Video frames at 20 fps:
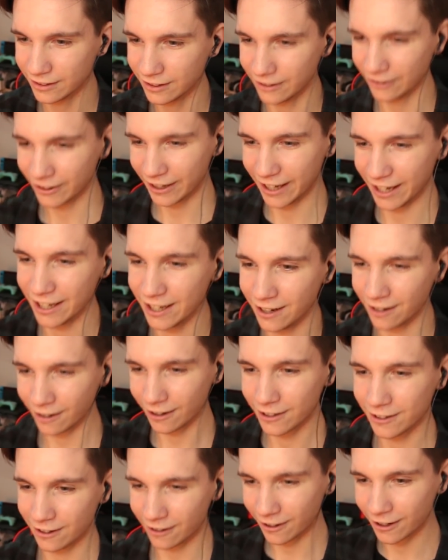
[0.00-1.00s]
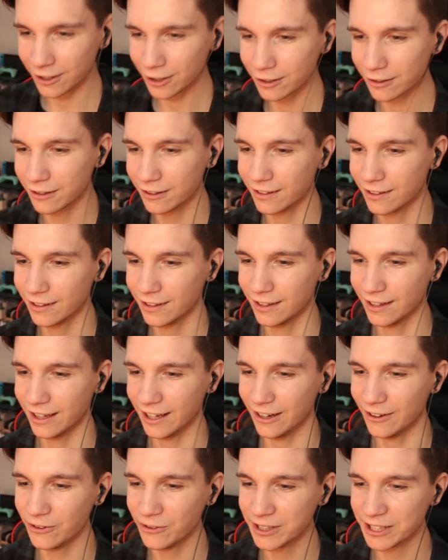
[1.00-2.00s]
Okay, heart.
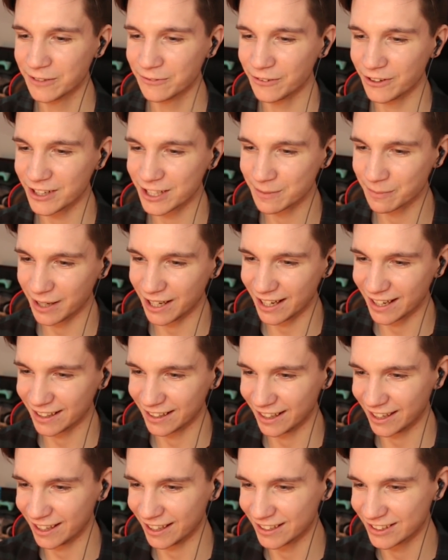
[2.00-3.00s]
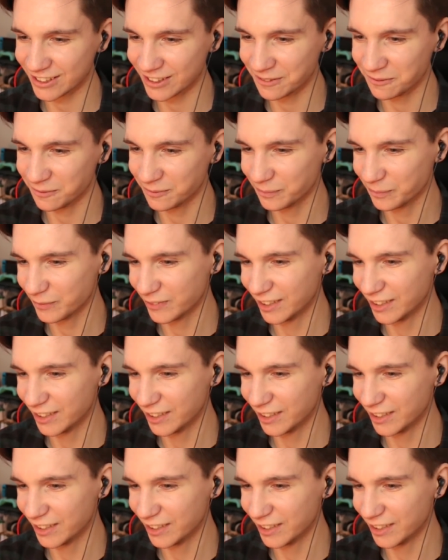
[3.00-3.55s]
Oh, and he falls back, they catch him.